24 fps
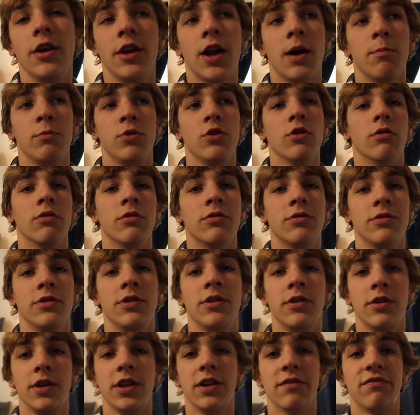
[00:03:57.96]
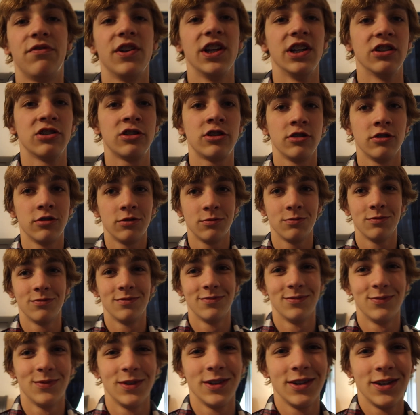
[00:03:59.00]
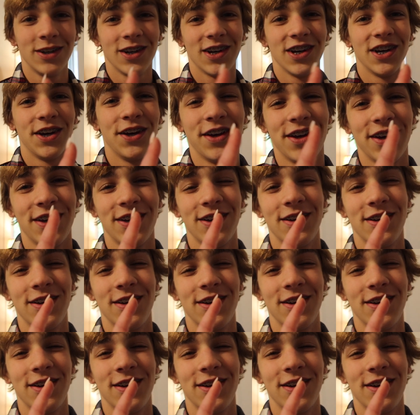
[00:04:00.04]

and I'm here. They're about to leave. He's about to go Gang